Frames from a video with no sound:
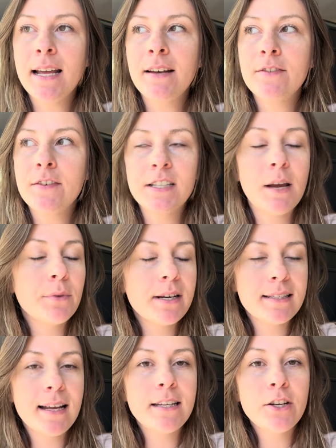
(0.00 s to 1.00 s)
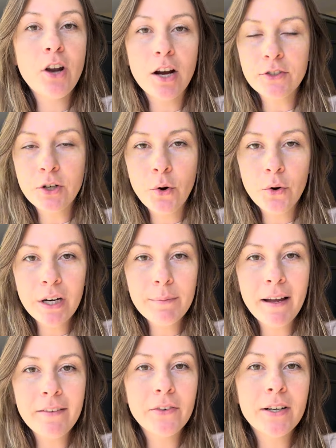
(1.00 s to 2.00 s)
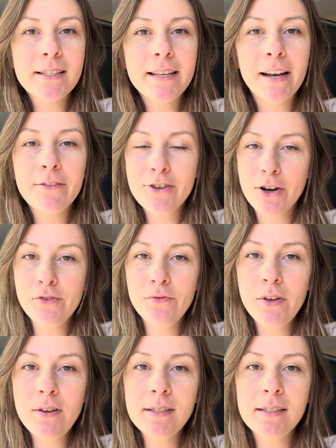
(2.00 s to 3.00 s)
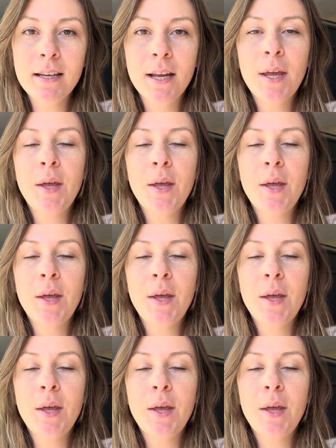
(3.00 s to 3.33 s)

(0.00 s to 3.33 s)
that for some reason I did not record my first set of stretch and folds,